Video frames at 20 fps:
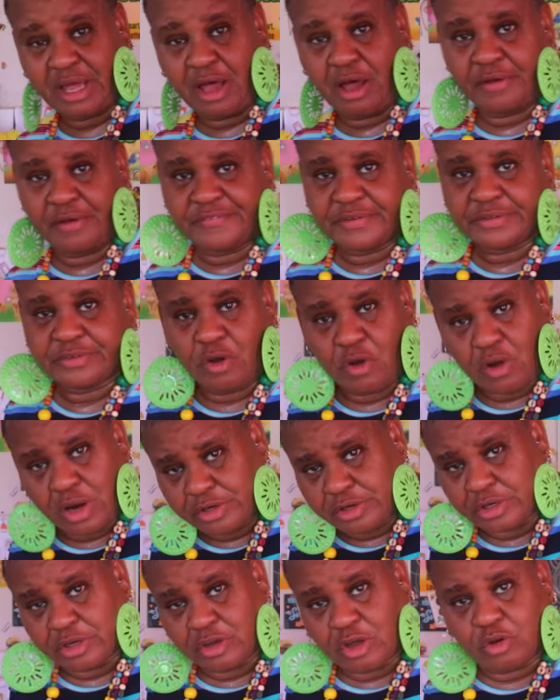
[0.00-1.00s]
office, or
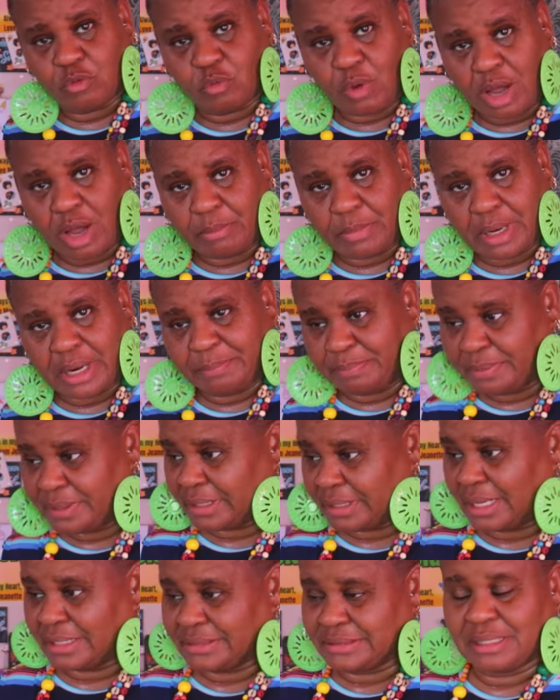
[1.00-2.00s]
you can go to Walmart and pick
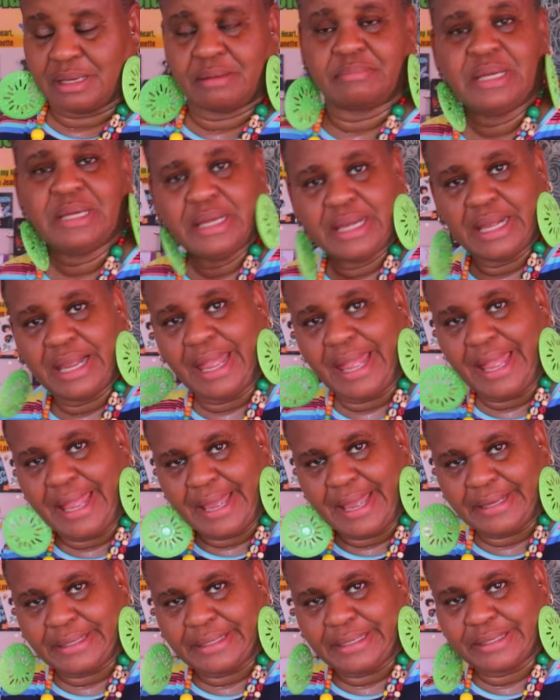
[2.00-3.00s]
out some
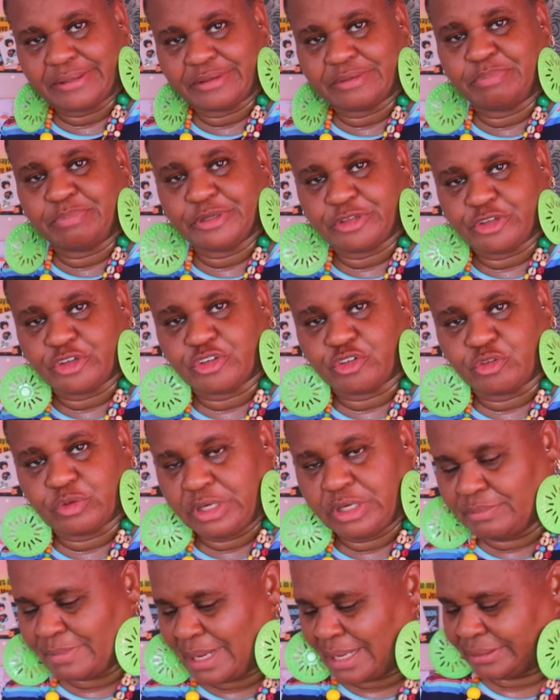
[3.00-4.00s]
and put your
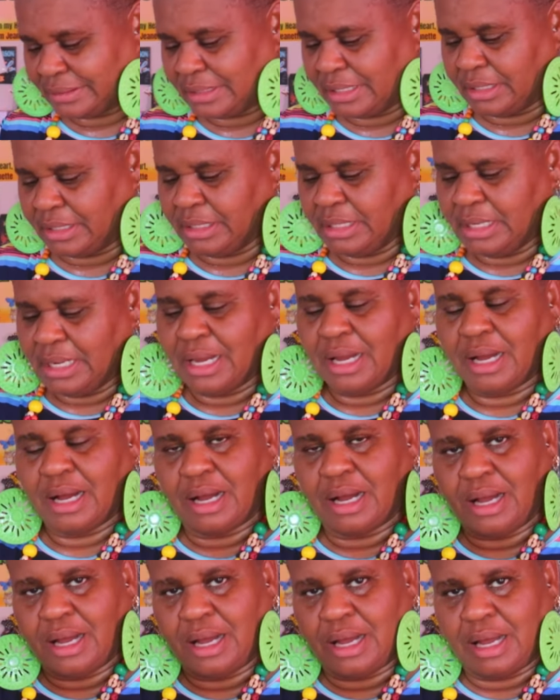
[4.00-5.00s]
dream out there.
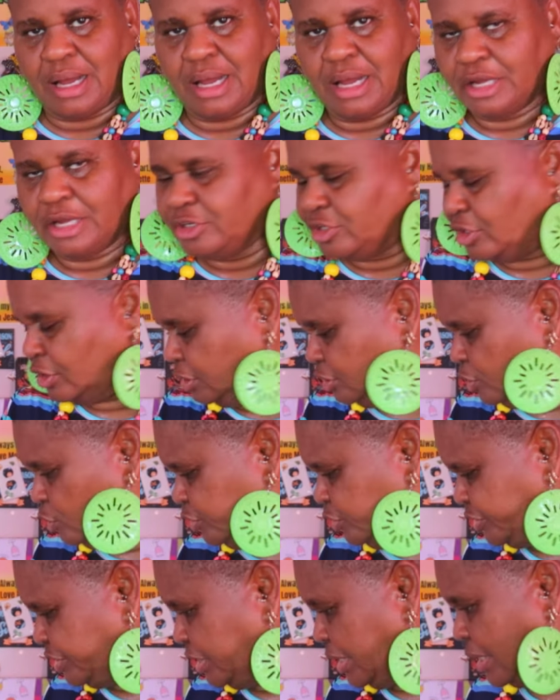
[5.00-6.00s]
Your glue
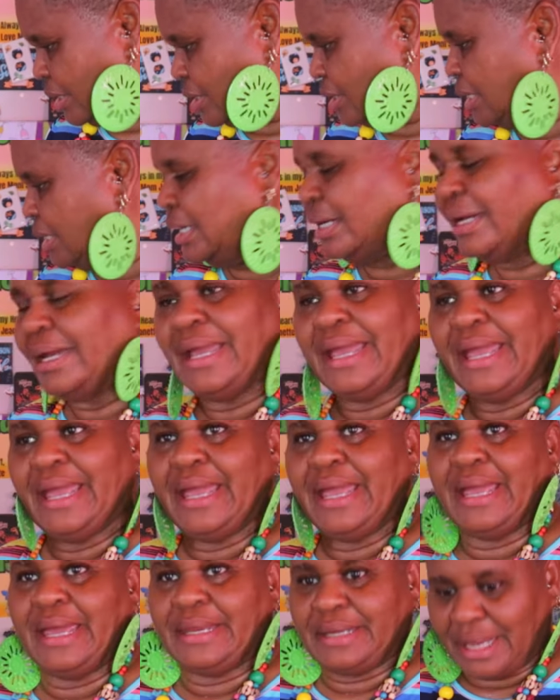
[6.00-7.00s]
stick.
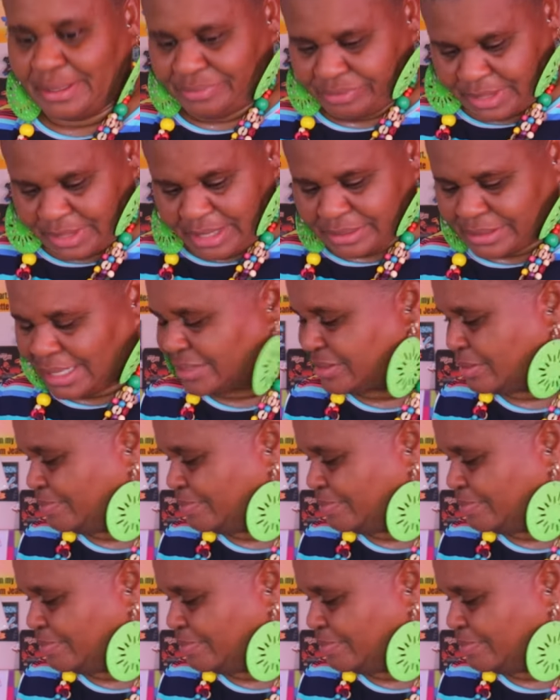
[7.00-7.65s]
And I think that's